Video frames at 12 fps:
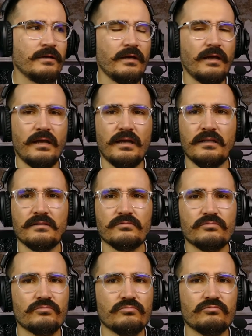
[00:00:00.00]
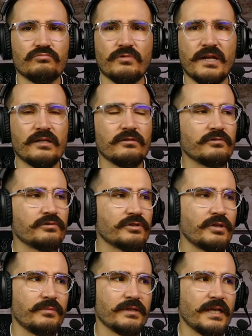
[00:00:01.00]
and regular
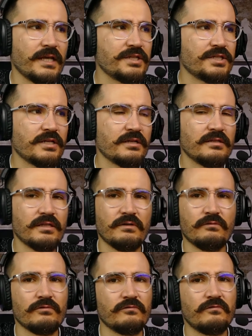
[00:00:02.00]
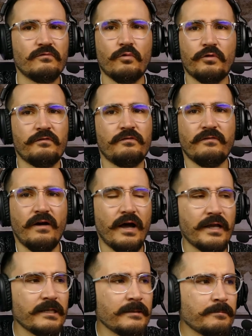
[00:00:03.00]
communication, it will work fine.